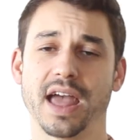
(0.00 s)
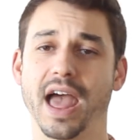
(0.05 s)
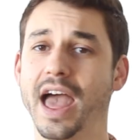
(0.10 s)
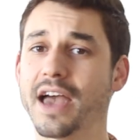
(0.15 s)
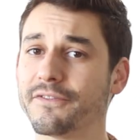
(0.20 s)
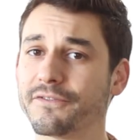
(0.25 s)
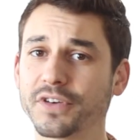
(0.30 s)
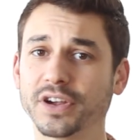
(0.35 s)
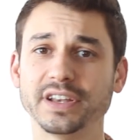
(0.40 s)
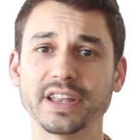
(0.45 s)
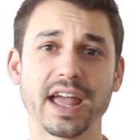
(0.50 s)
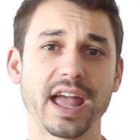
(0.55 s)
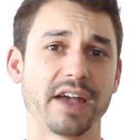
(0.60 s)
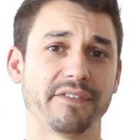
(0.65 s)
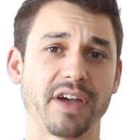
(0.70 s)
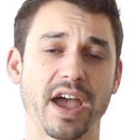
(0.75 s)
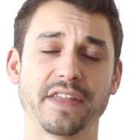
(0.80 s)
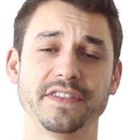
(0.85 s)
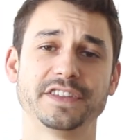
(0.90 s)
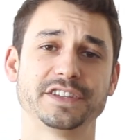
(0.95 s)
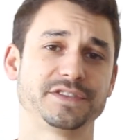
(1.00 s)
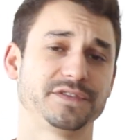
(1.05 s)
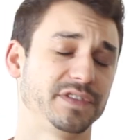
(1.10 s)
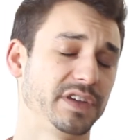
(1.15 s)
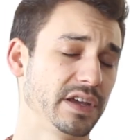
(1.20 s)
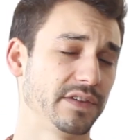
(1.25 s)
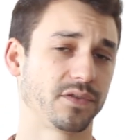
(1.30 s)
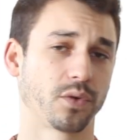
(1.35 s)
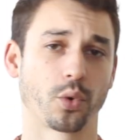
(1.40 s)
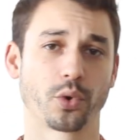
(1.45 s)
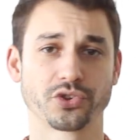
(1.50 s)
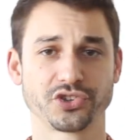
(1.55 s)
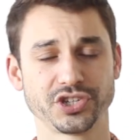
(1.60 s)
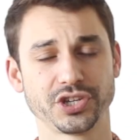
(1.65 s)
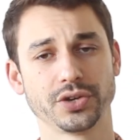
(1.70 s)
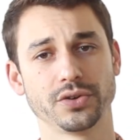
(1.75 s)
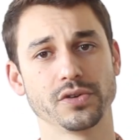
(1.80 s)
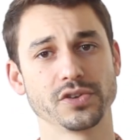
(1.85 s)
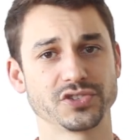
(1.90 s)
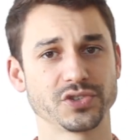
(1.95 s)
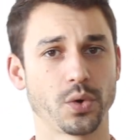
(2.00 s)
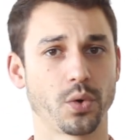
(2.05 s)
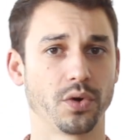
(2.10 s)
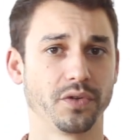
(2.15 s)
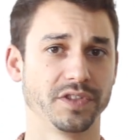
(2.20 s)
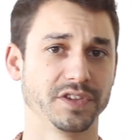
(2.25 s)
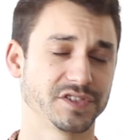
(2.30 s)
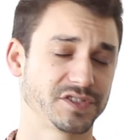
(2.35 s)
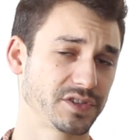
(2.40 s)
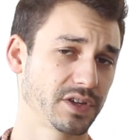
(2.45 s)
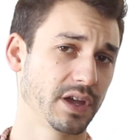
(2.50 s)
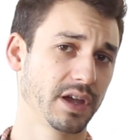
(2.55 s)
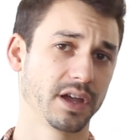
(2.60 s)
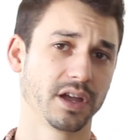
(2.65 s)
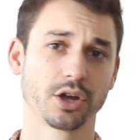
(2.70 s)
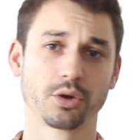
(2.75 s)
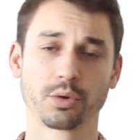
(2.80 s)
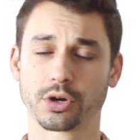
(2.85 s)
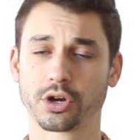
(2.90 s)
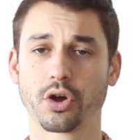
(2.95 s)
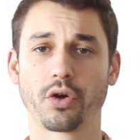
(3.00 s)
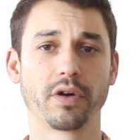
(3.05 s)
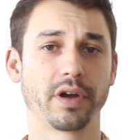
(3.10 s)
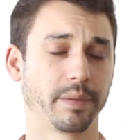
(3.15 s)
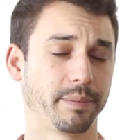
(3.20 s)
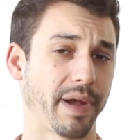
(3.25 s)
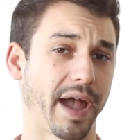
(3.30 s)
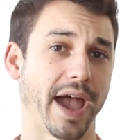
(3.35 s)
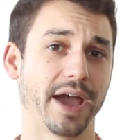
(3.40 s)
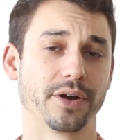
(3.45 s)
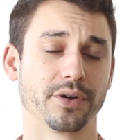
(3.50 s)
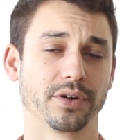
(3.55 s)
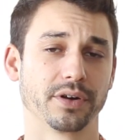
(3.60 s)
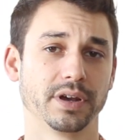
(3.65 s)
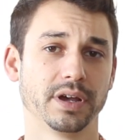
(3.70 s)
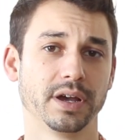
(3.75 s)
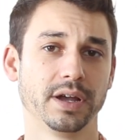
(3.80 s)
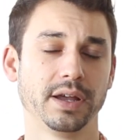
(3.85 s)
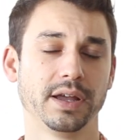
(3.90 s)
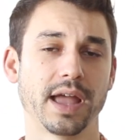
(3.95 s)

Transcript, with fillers: Every day I've had this fever or chills or this recurring pattern.